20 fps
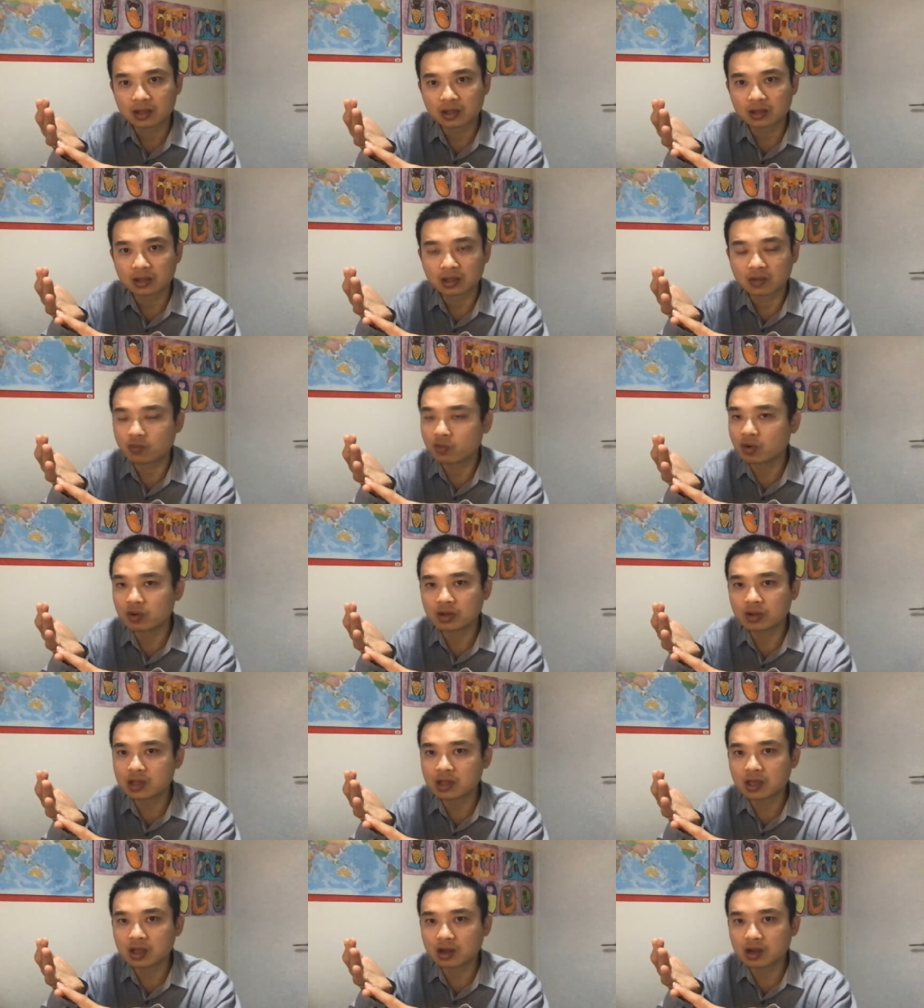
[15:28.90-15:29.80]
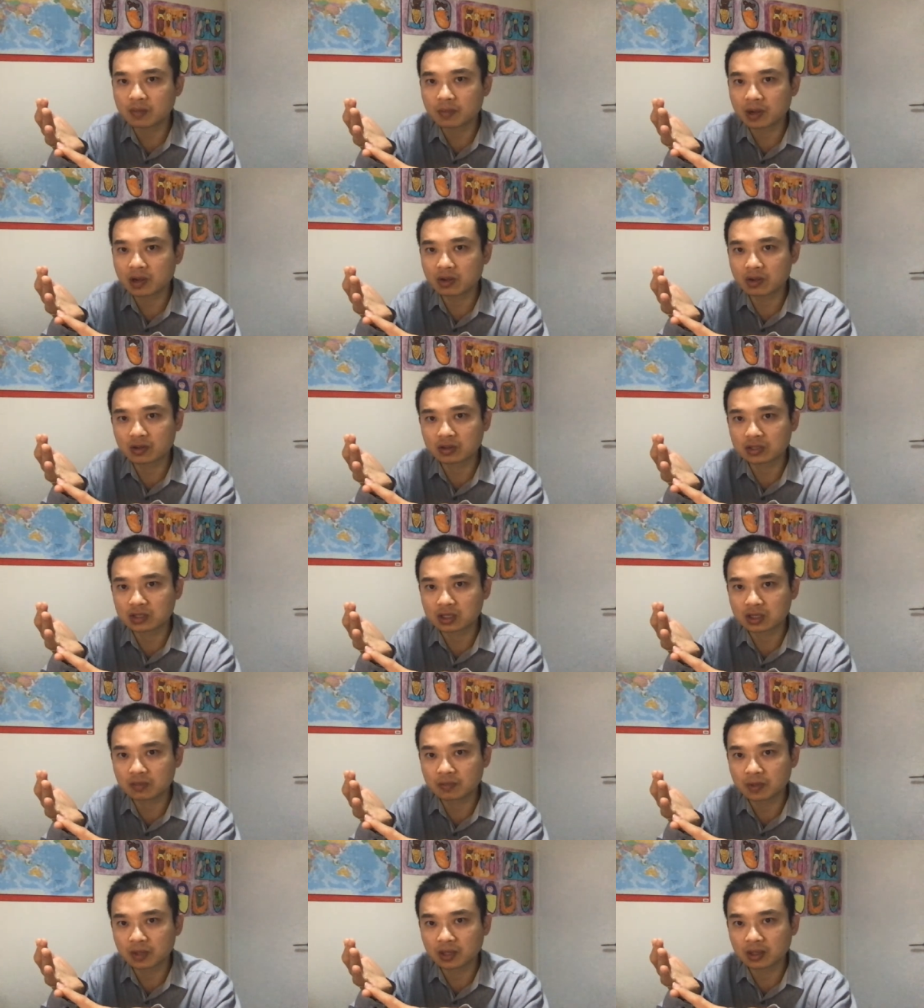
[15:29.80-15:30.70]
they won't care about your
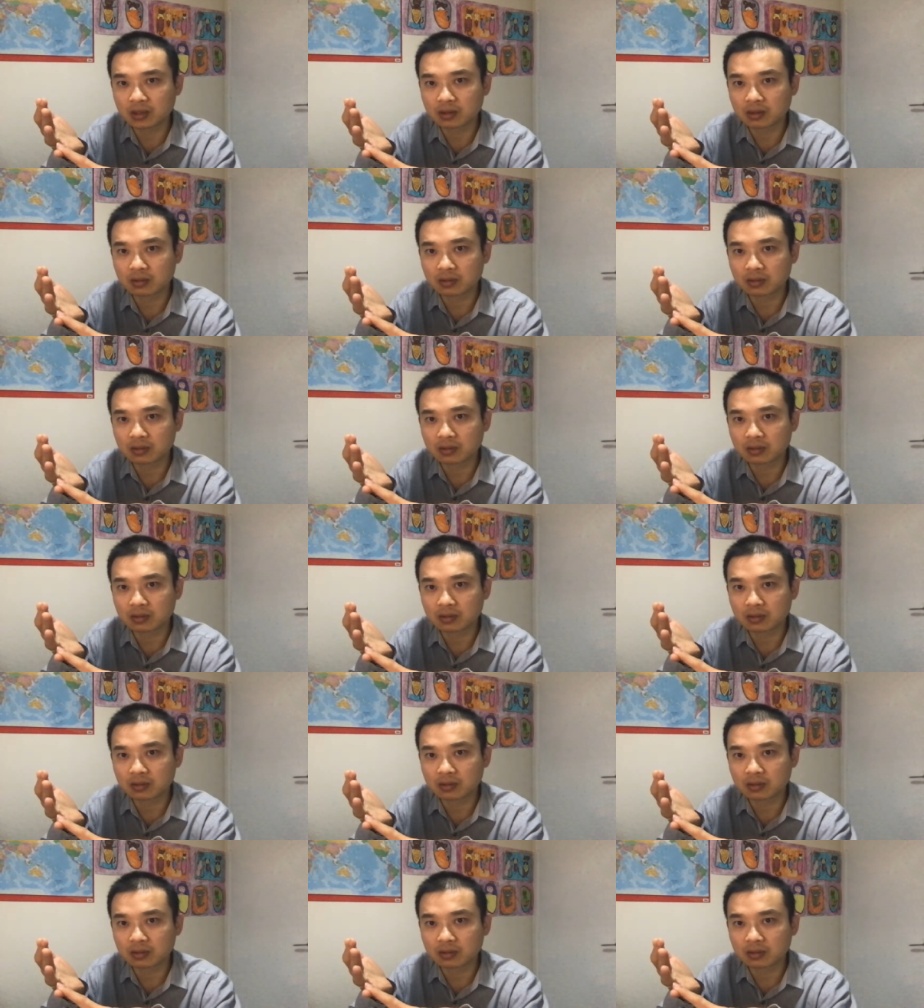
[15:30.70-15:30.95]
sleeping.